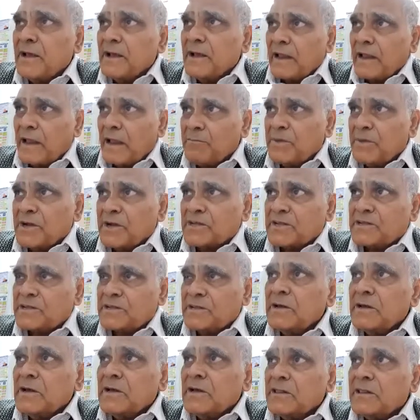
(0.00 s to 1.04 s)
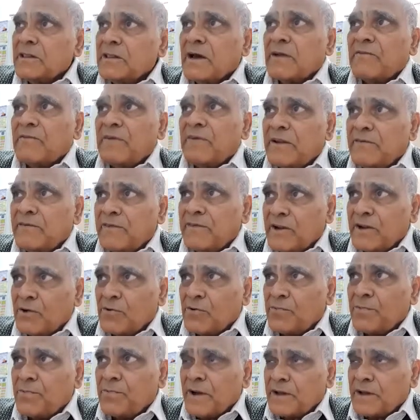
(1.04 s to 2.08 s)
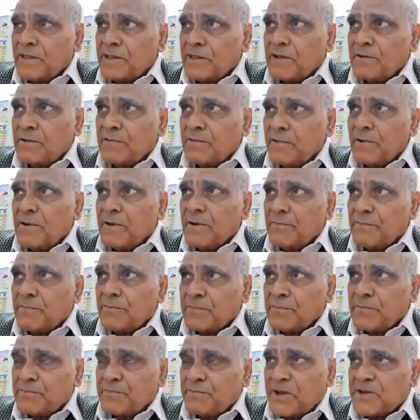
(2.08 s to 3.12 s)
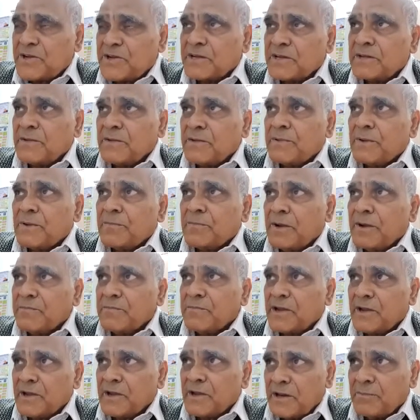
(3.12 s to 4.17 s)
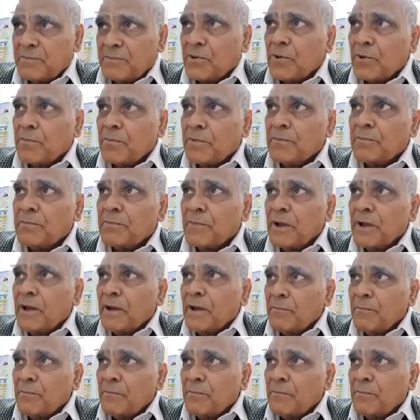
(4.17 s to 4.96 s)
climbers, they are very, very good for the patients suffering from the kidney problem.